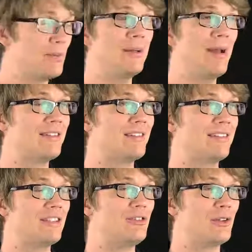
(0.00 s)
Pretty
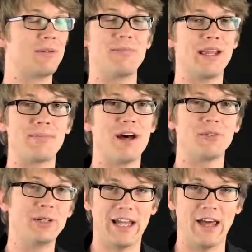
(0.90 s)
amazing that you can make a
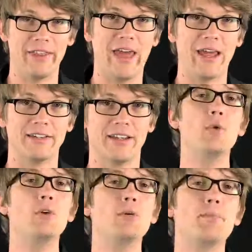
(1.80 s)
ballerina out of that. If
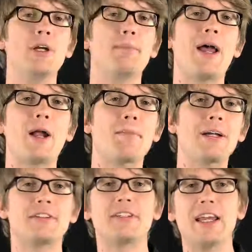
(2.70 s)
you were to peel back
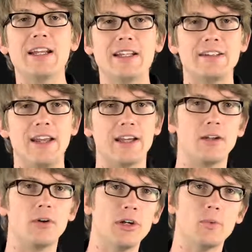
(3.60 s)
my skin and take a
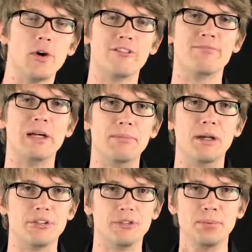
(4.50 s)
look at one of my
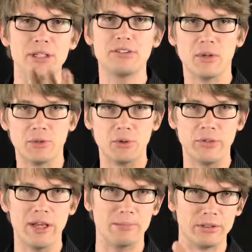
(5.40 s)
muscles, please don't do
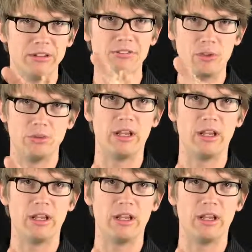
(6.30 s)
that, but if you